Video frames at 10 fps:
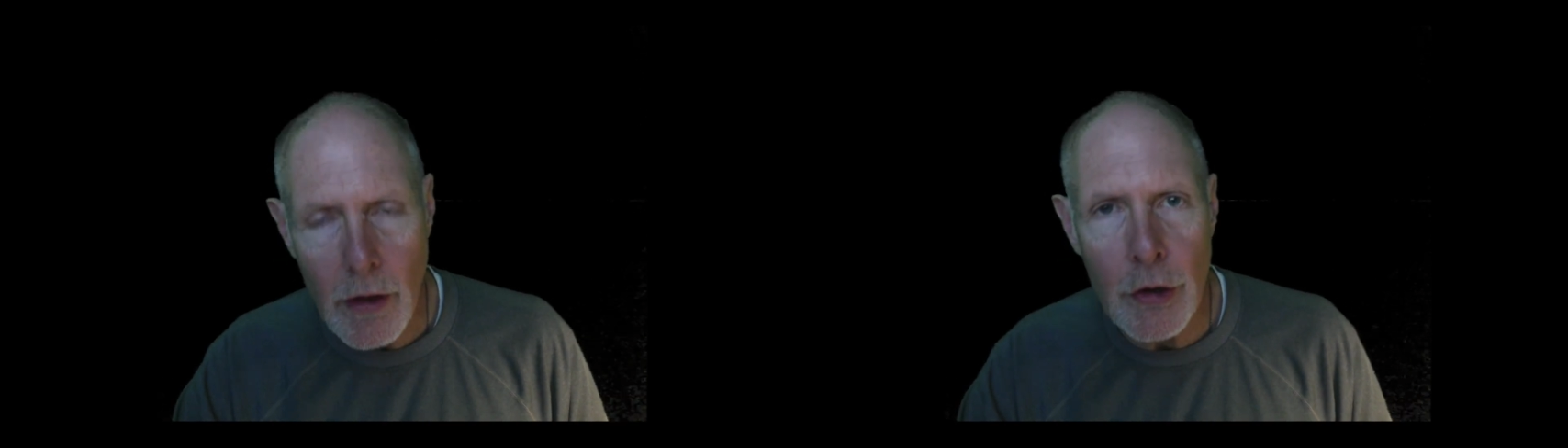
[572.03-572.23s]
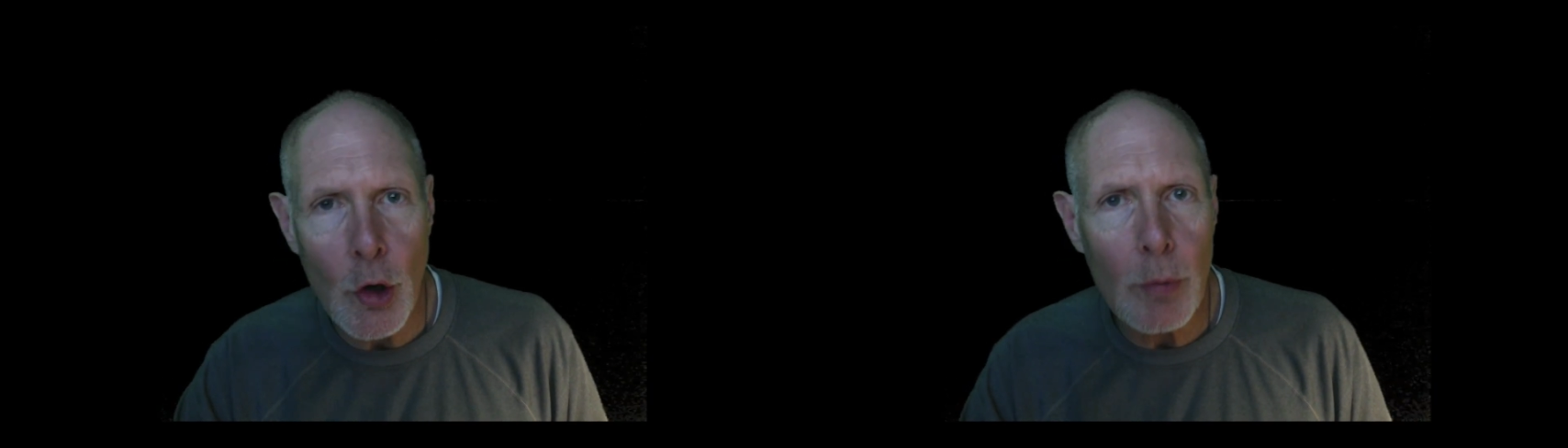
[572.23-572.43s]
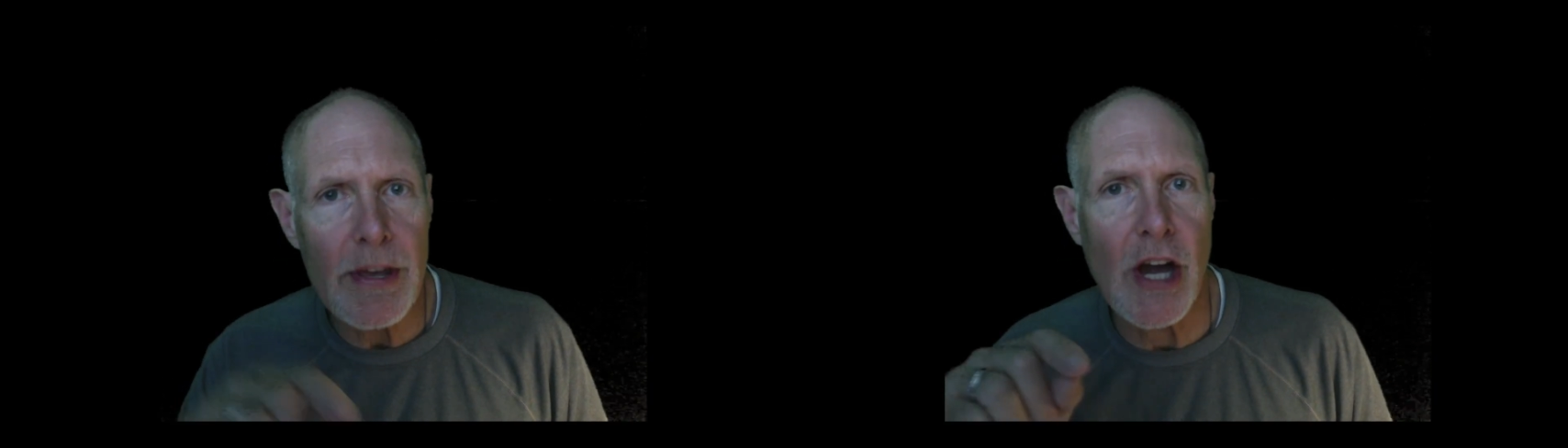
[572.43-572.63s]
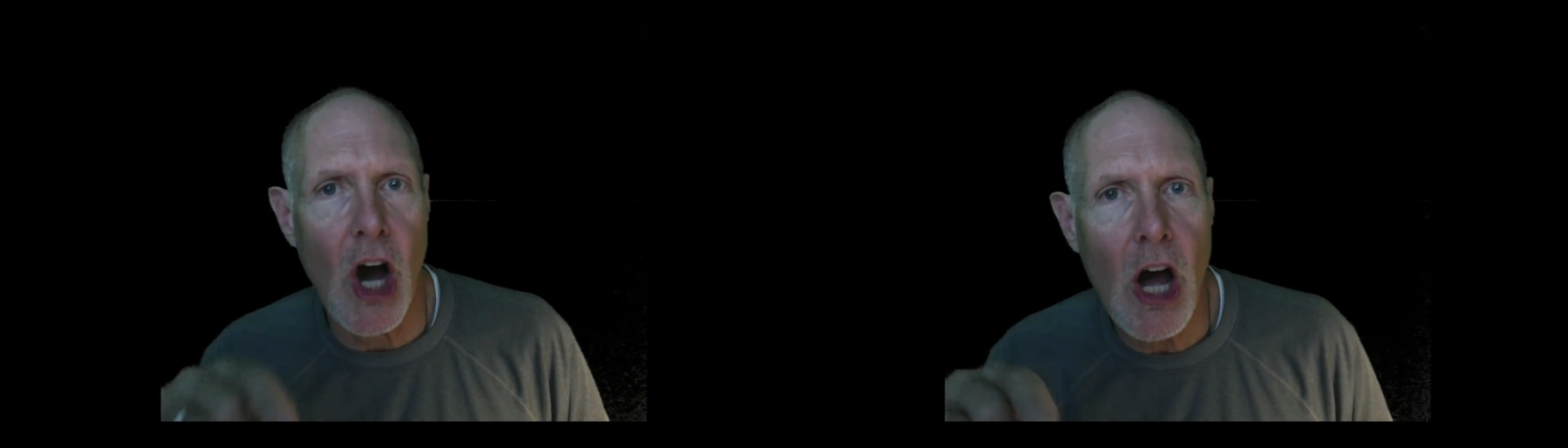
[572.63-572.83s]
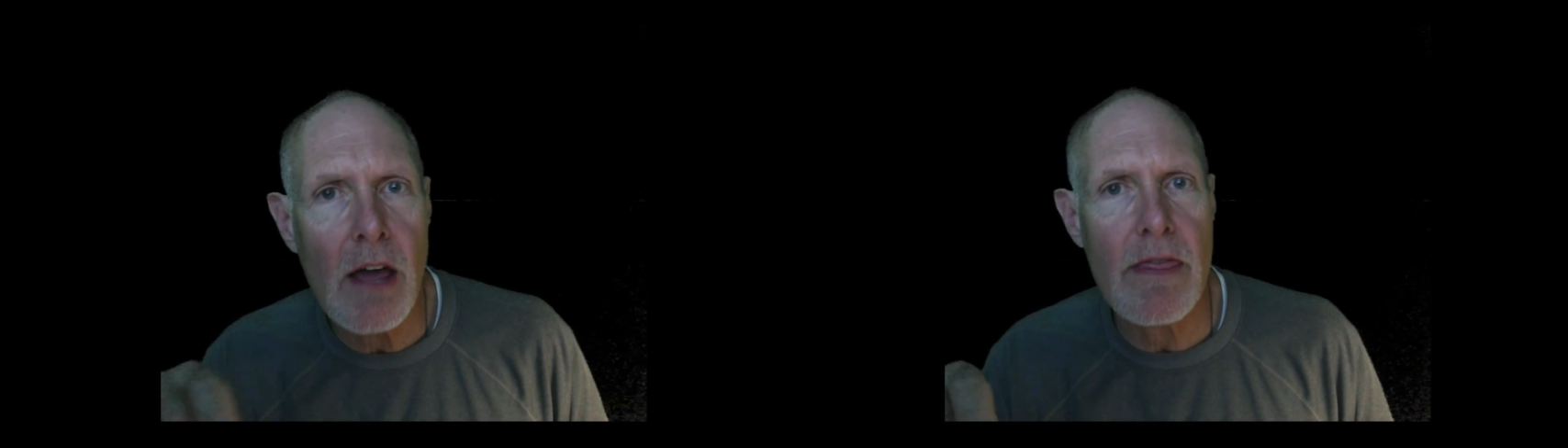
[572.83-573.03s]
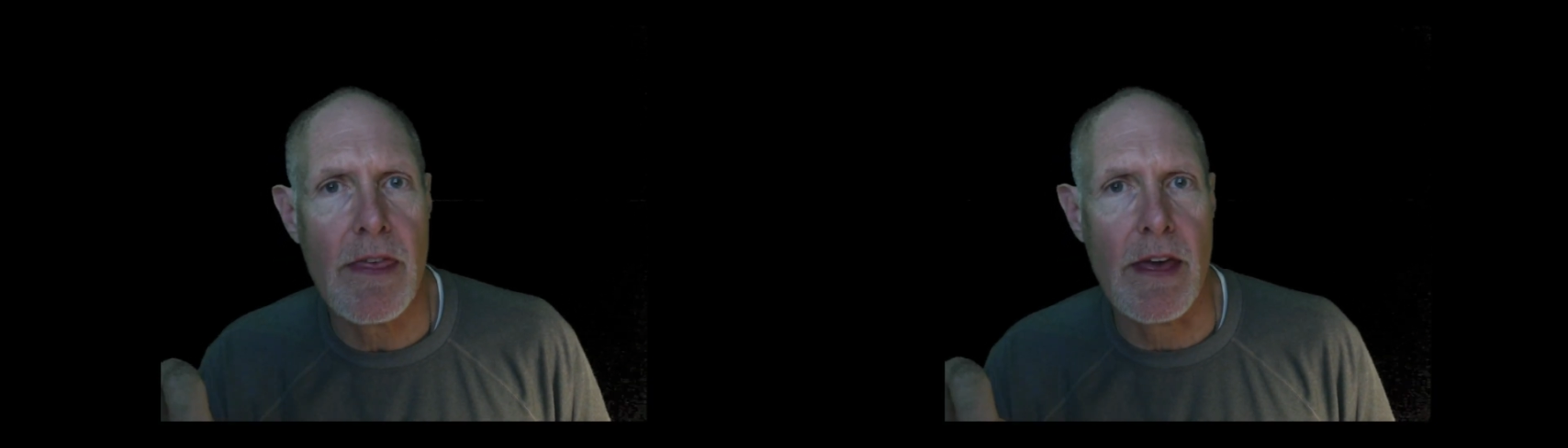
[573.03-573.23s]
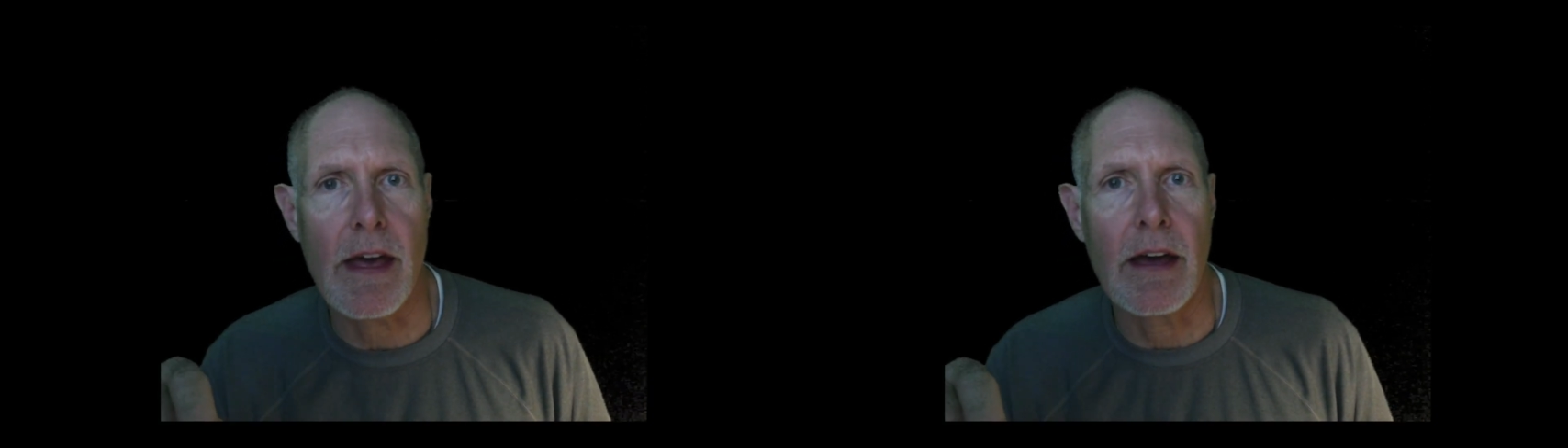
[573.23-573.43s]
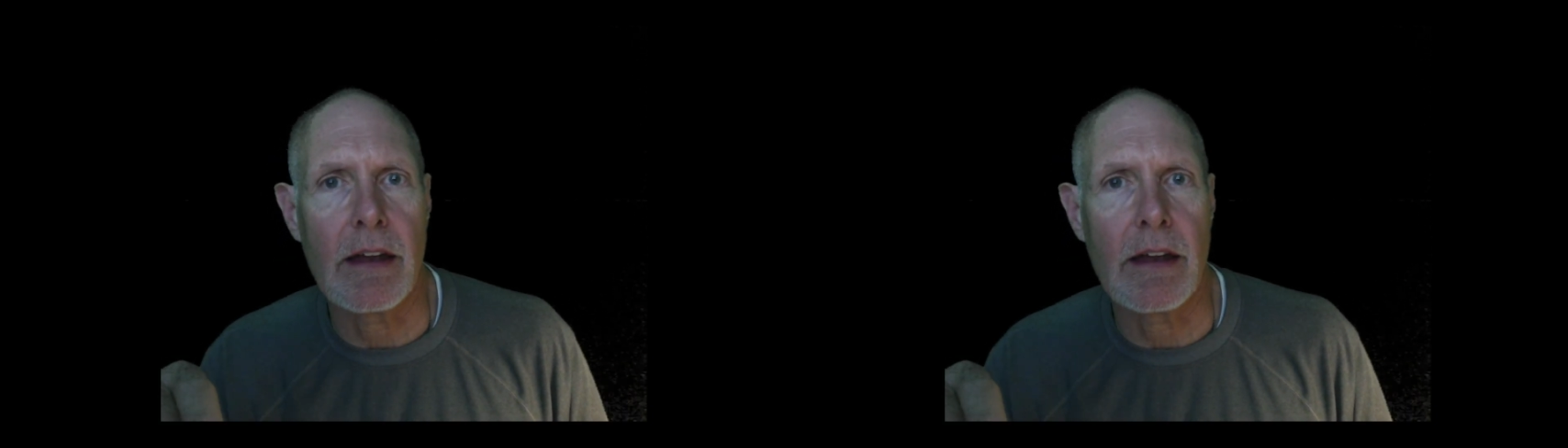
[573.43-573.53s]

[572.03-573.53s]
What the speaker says: go beyond that